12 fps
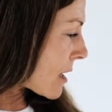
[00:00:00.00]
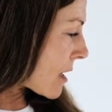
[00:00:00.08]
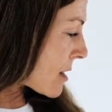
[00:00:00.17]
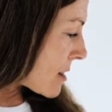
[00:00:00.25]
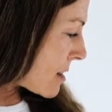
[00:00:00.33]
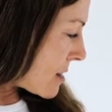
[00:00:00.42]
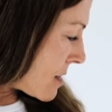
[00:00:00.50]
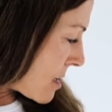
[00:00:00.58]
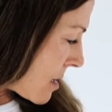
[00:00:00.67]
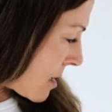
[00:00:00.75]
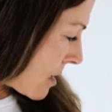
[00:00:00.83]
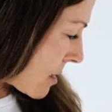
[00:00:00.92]

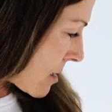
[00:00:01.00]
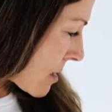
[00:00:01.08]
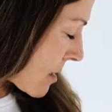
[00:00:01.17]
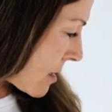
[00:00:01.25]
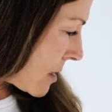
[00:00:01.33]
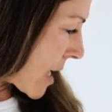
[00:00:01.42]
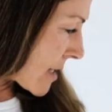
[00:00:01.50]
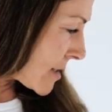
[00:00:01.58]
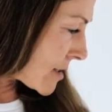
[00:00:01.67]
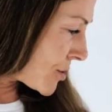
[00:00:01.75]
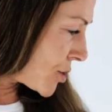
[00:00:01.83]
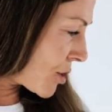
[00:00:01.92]
think,
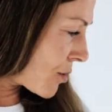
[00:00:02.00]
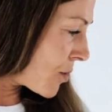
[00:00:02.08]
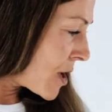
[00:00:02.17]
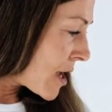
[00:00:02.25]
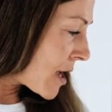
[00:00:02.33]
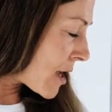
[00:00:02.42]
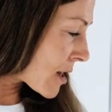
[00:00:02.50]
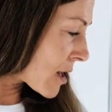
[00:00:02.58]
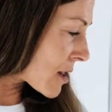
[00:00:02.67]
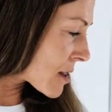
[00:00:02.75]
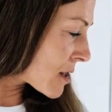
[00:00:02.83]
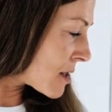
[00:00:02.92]
yes, so
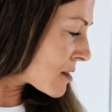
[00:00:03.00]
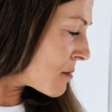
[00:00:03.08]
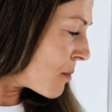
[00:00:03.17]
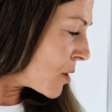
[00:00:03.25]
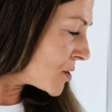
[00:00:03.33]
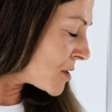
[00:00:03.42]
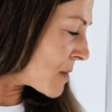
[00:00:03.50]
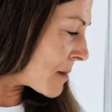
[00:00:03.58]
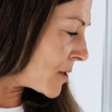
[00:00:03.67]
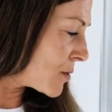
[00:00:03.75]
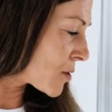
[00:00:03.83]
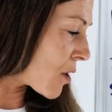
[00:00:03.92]
the most
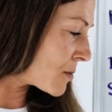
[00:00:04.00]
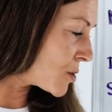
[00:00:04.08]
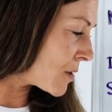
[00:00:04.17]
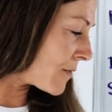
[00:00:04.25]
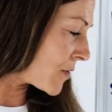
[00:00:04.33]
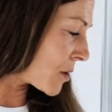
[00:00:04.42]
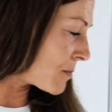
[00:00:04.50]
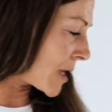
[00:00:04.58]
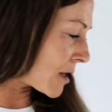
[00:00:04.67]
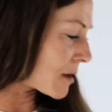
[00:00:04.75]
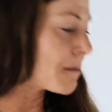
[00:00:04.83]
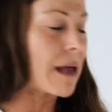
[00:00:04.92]
maybe you would go up to, if you're a
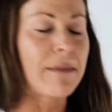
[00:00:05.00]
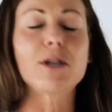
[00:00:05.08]
beginner, maybe